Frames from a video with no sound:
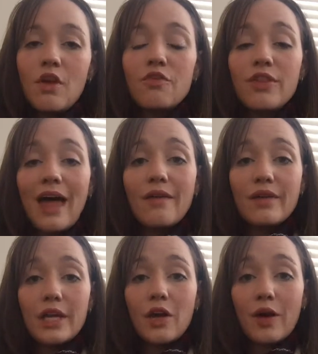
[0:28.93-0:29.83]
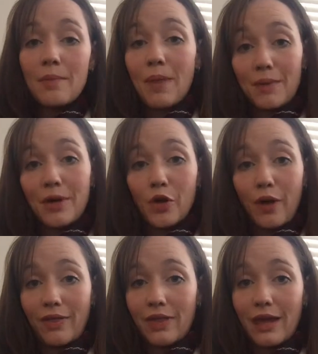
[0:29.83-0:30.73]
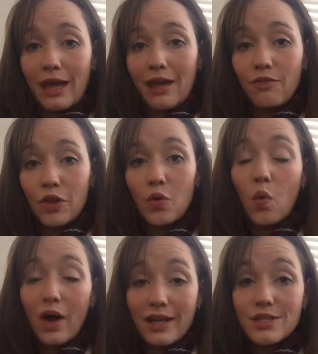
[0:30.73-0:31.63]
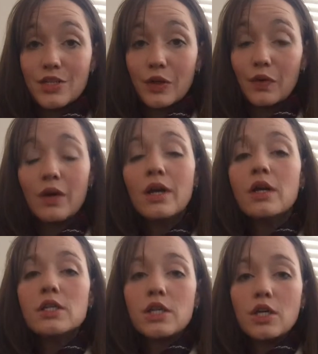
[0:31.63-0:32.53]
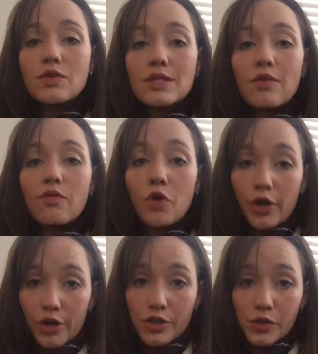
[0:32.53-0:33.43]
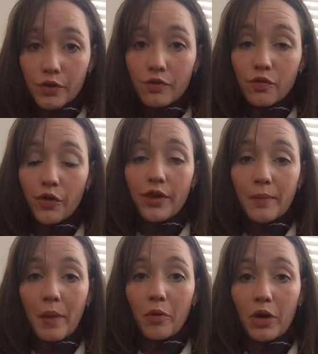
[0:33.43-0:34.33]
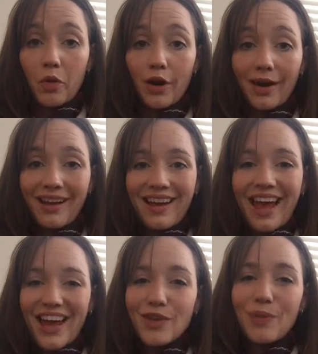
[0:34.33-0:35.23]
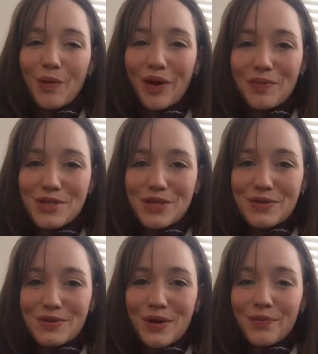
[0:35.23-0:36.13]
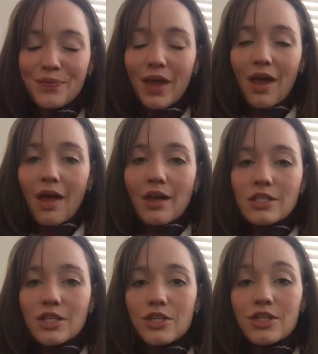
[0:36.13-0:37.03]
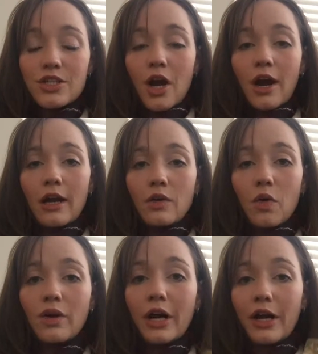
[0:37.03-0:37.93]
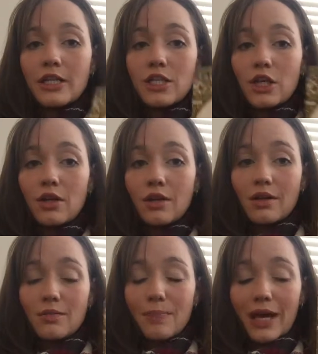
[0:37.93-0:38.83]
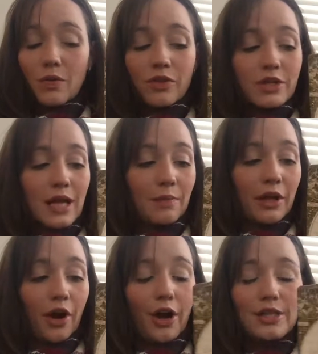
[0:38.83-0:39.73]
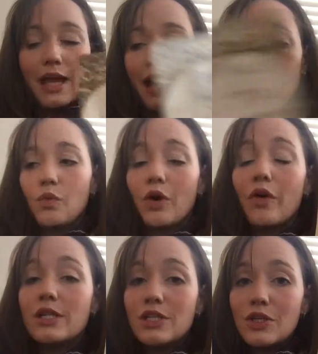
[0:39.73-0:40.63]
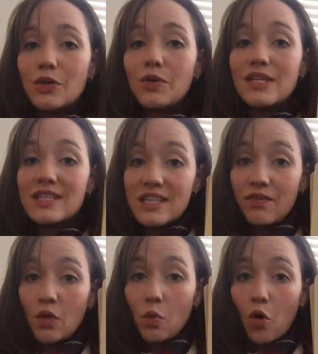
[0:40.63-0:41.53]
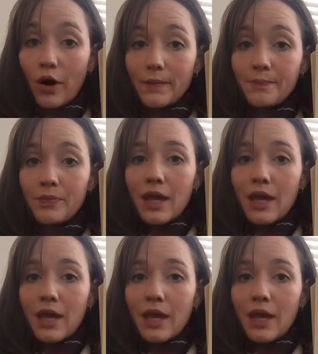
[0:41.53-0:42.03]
For that video, it might be a great thing if you wanted to use it for your student for their memory work, and you'd be welcome to do so. To start, we're going to begin with our timeline cards, and we're going to do the Civil War.